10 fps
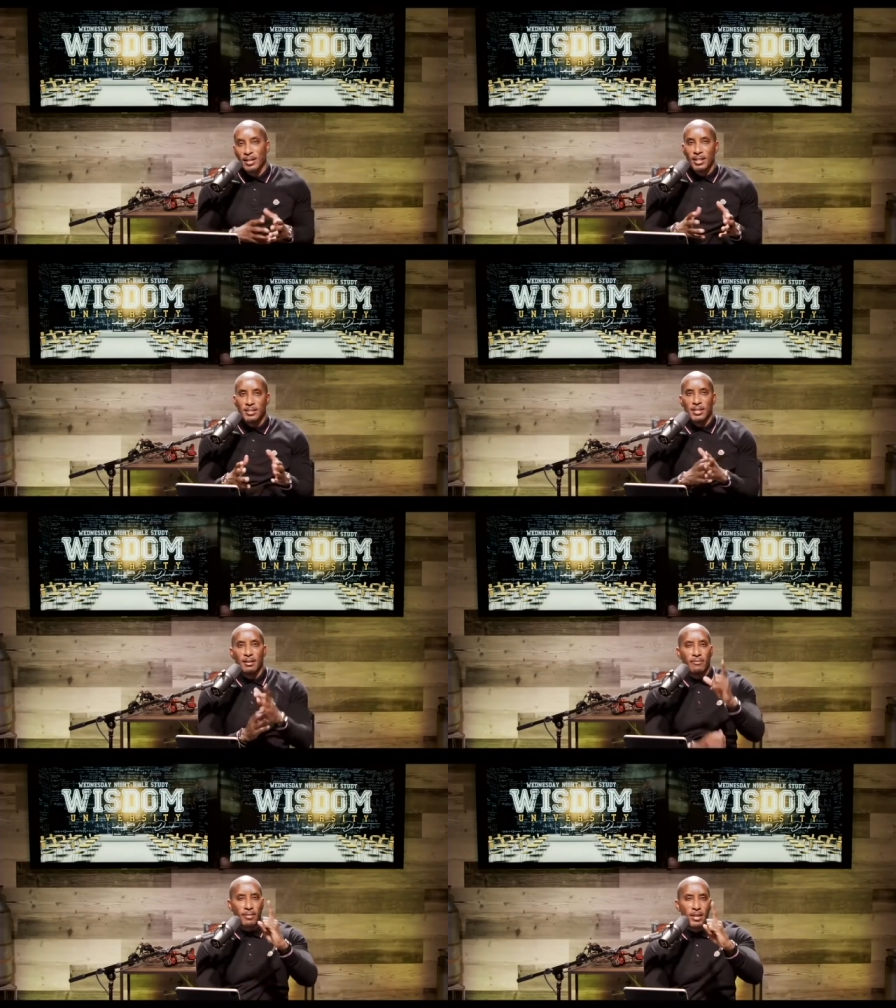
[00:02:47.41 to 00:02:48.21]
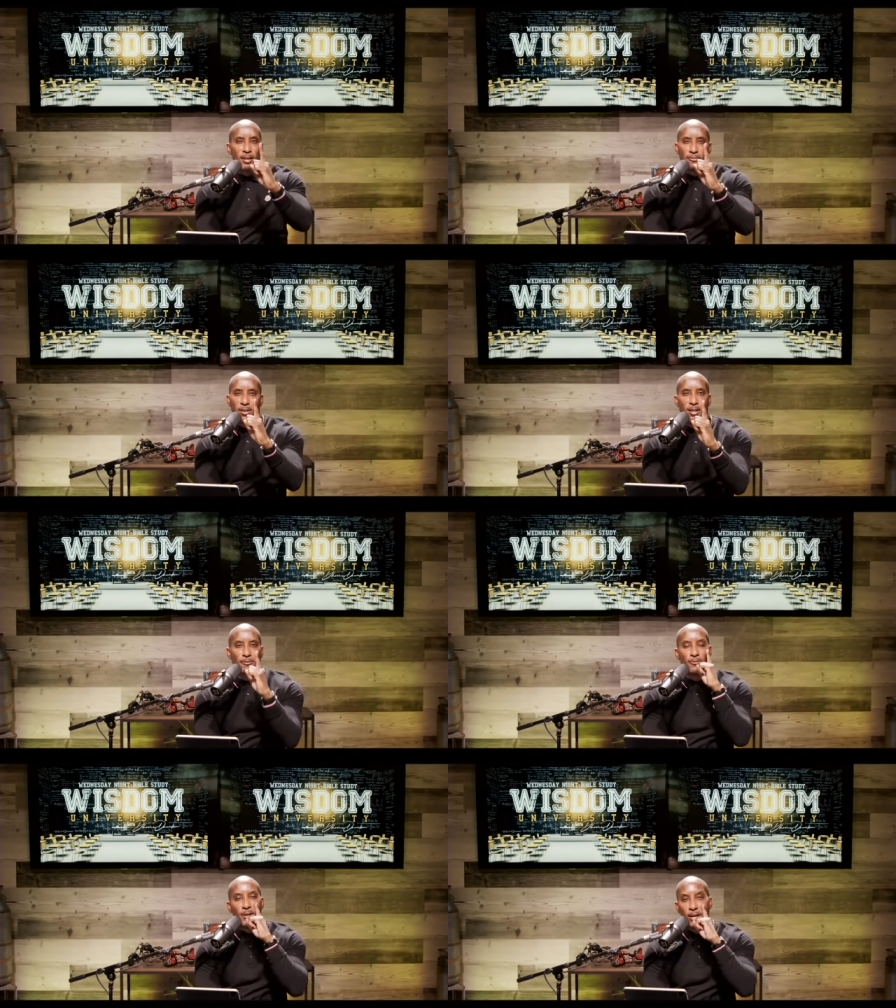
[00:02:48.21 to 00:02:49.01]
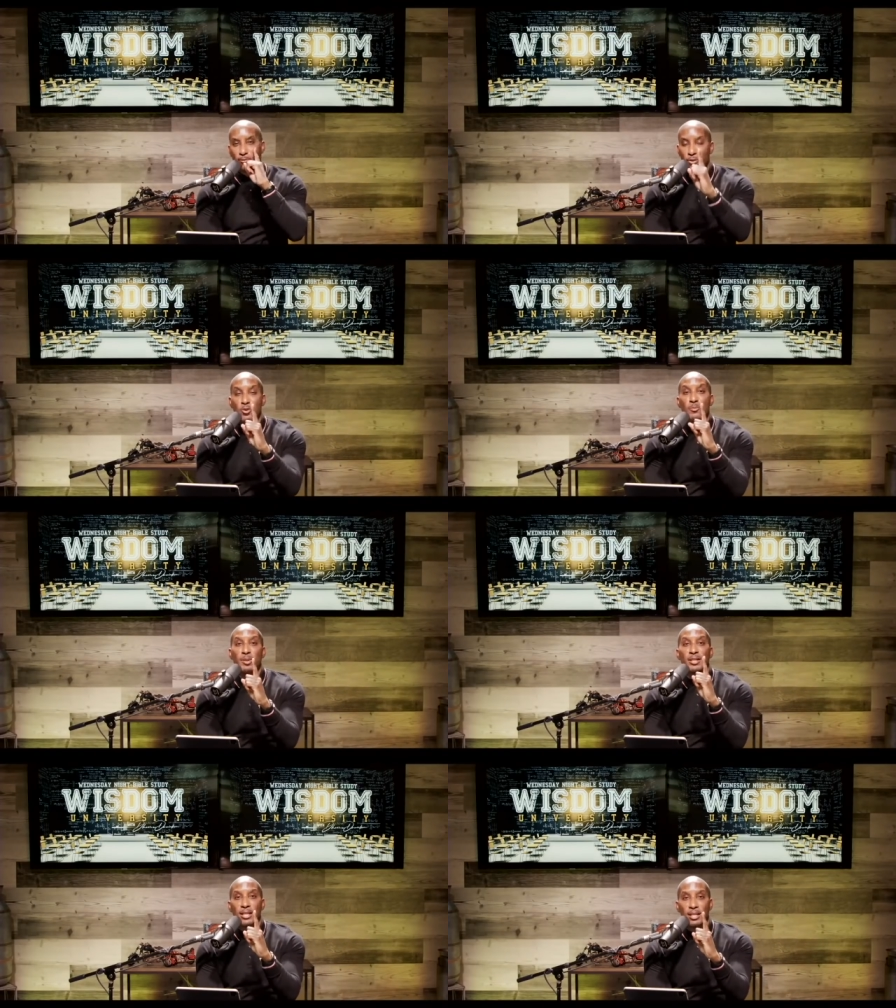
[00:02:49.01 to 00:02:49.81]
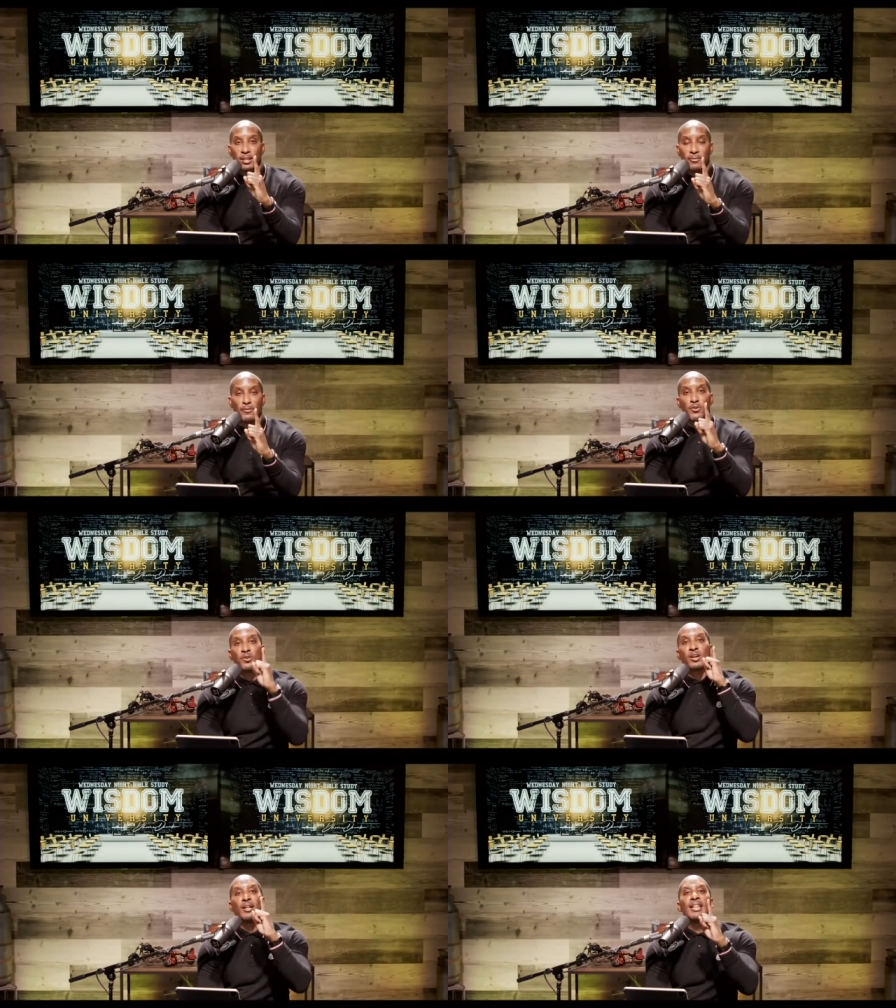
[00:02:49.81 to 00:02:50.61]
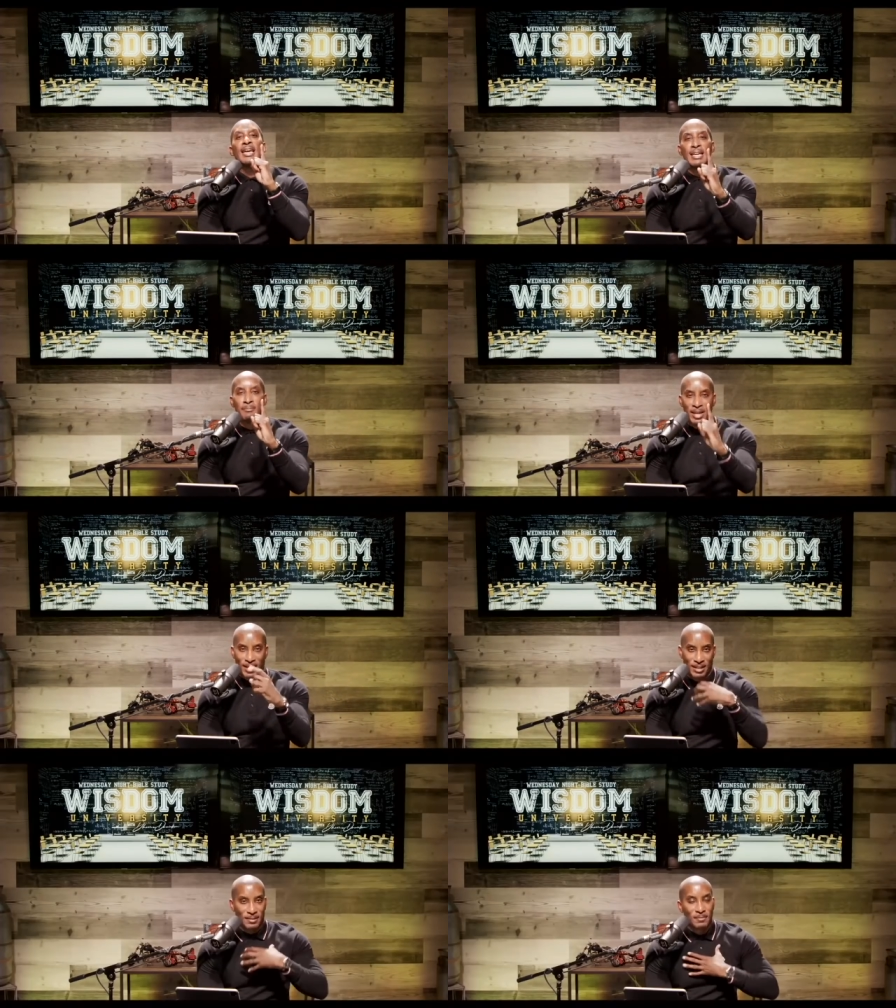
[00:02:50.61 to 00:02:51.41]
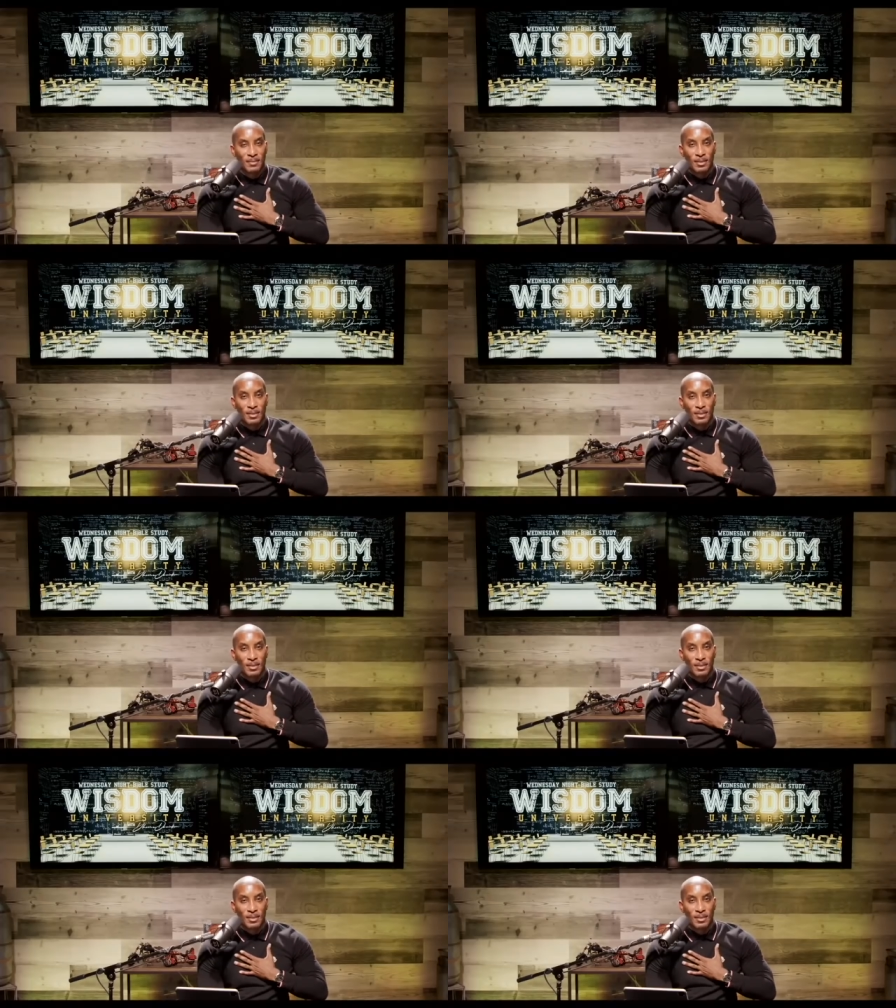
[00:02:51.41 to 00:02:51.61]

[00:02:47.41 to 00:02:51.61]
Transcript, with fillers: Listen, if the, if if if you believe, if you're claiming